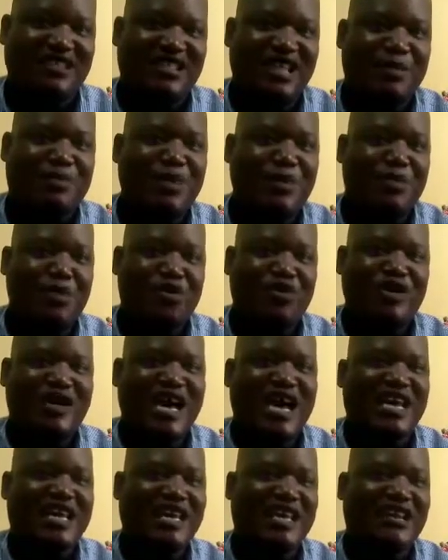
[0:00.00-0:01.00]
the people who
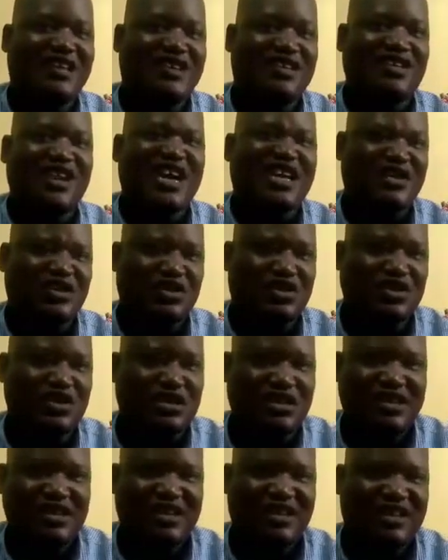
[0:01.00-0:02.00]
die in Christ.
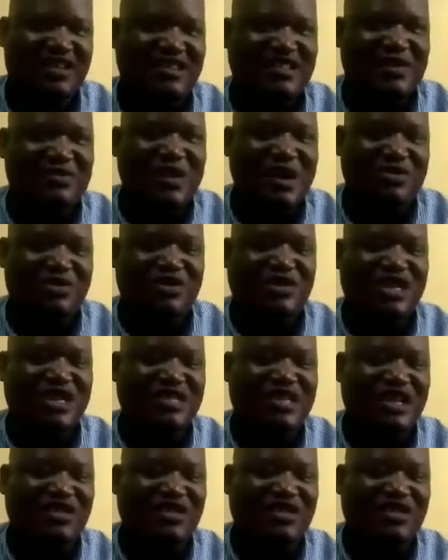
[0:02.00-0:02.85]
The Bible says,